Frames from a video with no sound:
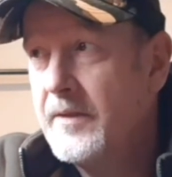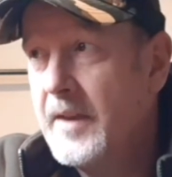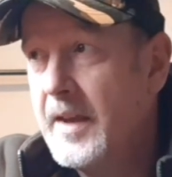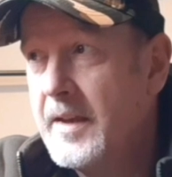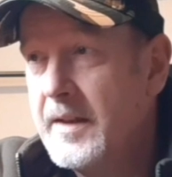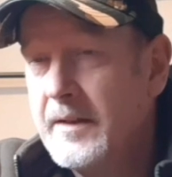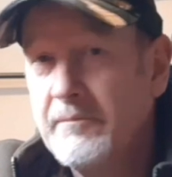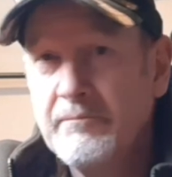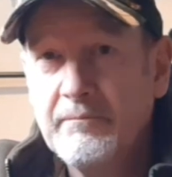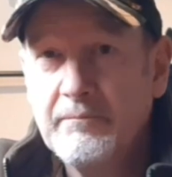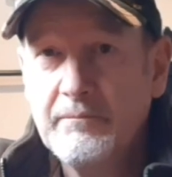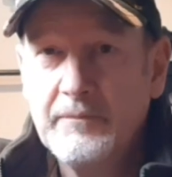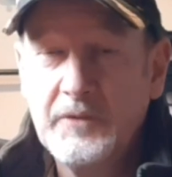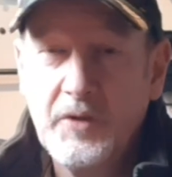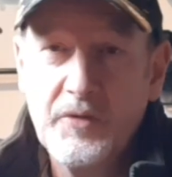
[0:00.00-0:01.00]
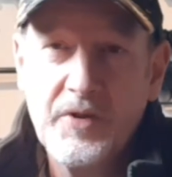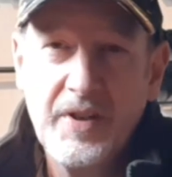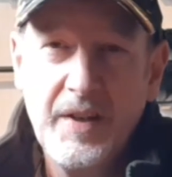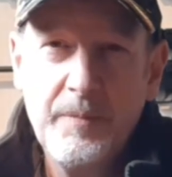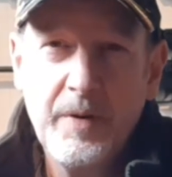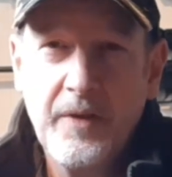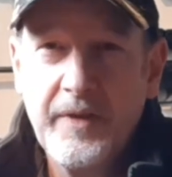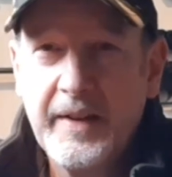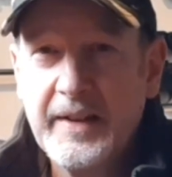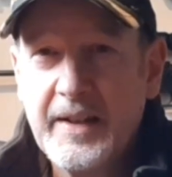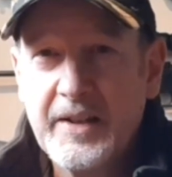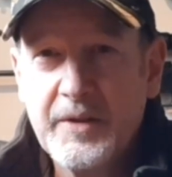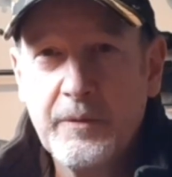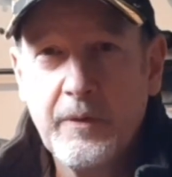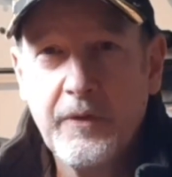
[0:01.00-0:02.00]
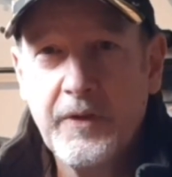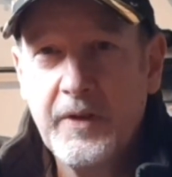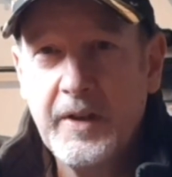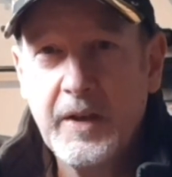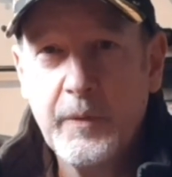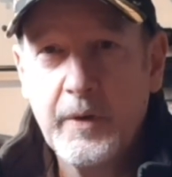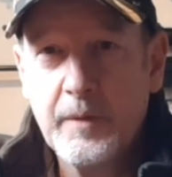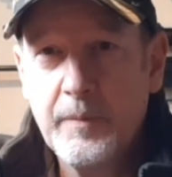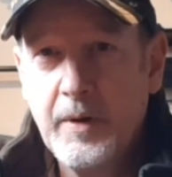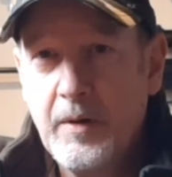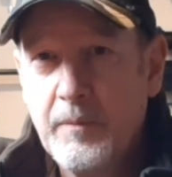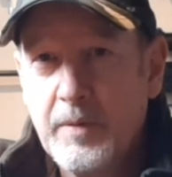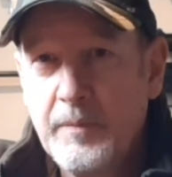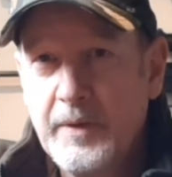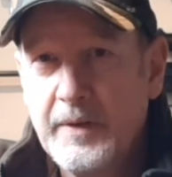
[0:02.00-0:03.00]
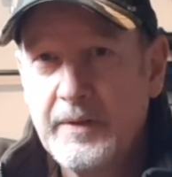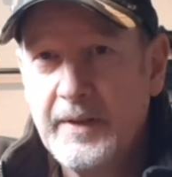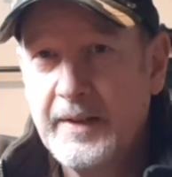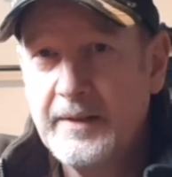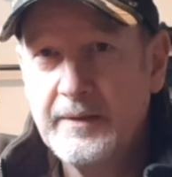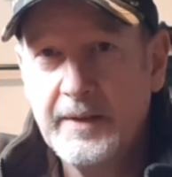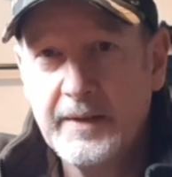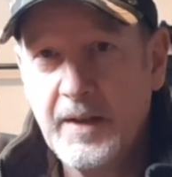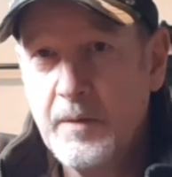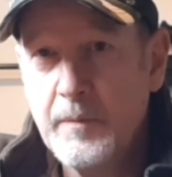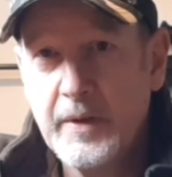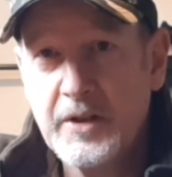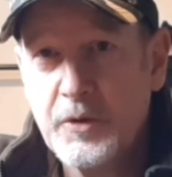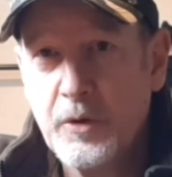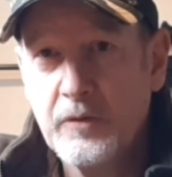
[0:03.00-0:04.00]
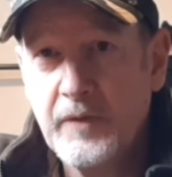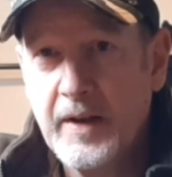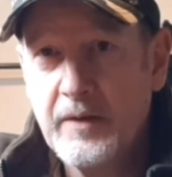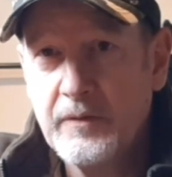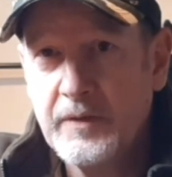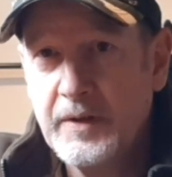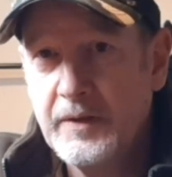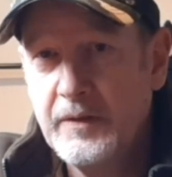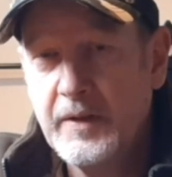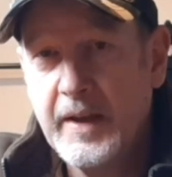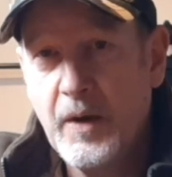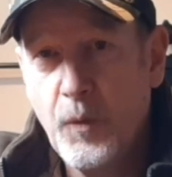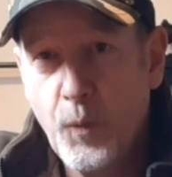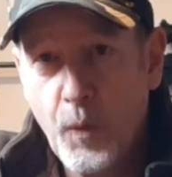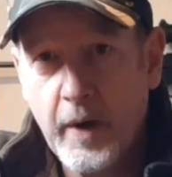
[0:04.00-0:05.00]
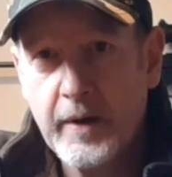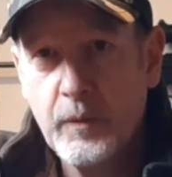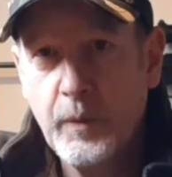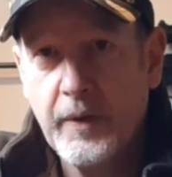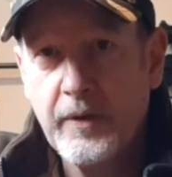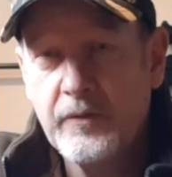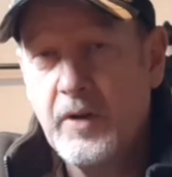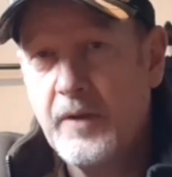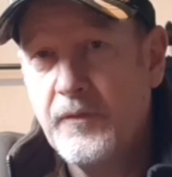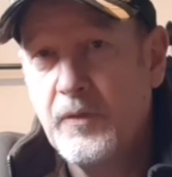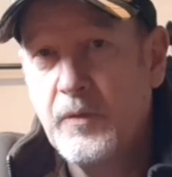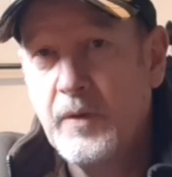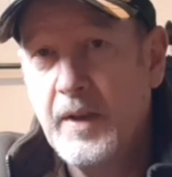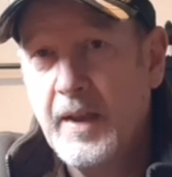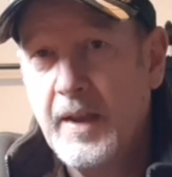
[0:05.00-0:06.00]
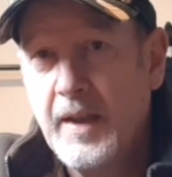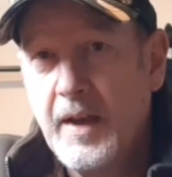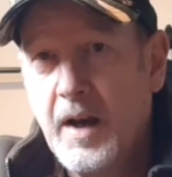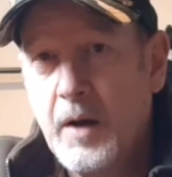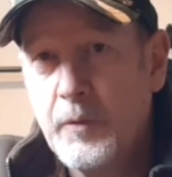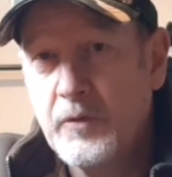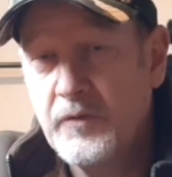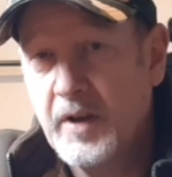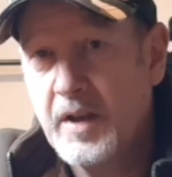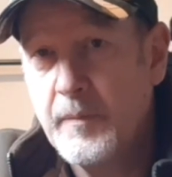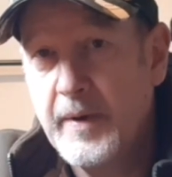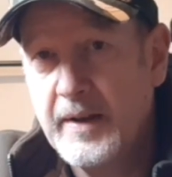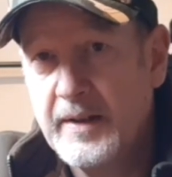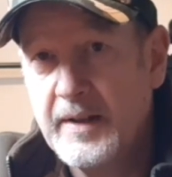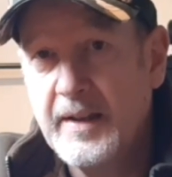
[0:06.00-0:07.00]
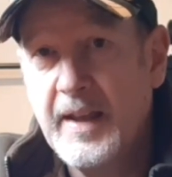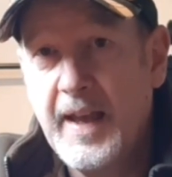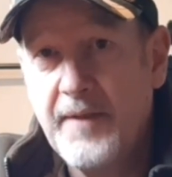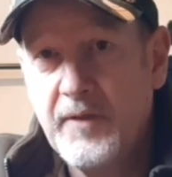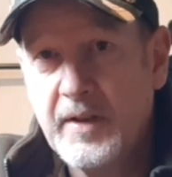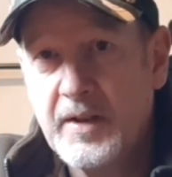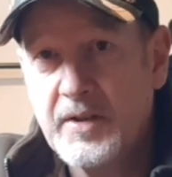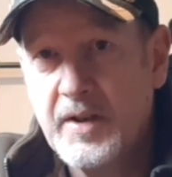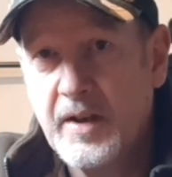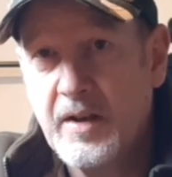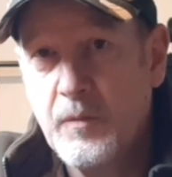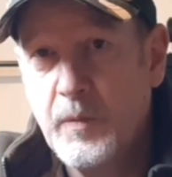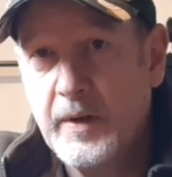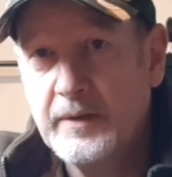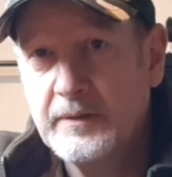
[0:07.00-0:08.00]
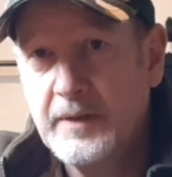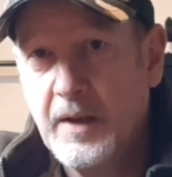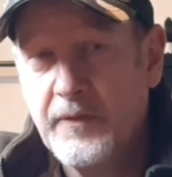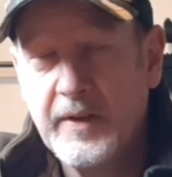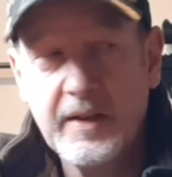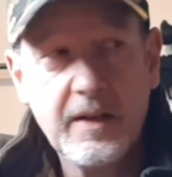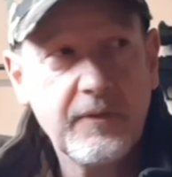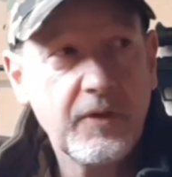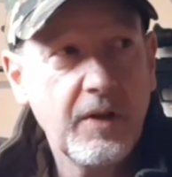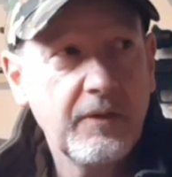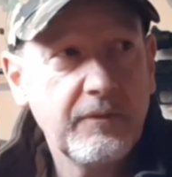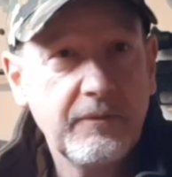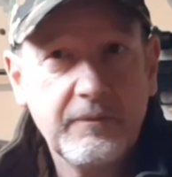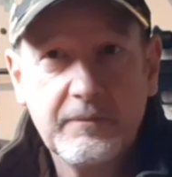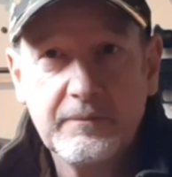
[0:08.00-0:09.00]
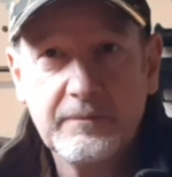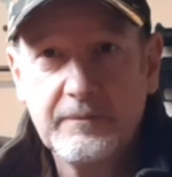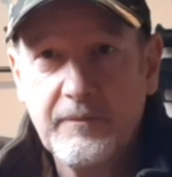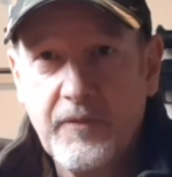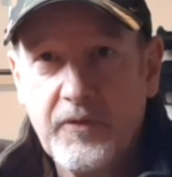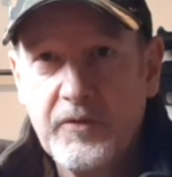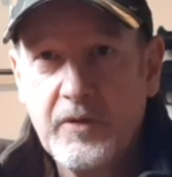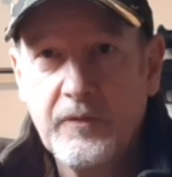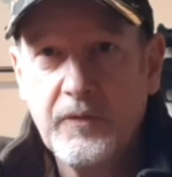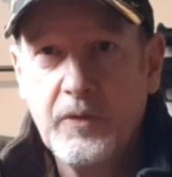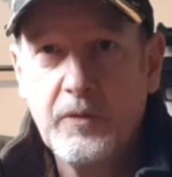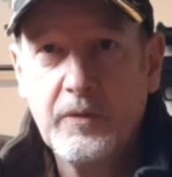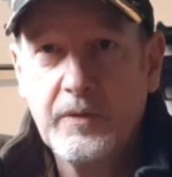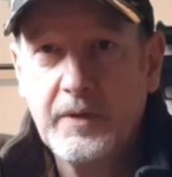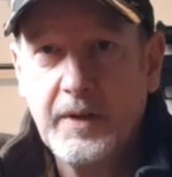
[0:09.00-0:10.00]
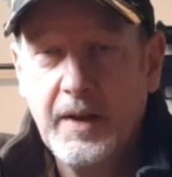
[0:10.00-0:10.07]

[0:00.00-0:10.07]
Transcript: They're not cheap, I think they're sort of 30 quid a pop, but they don't mess you around. You get one with the rifle. I would recommend having a second one. I think I've got 3 or 4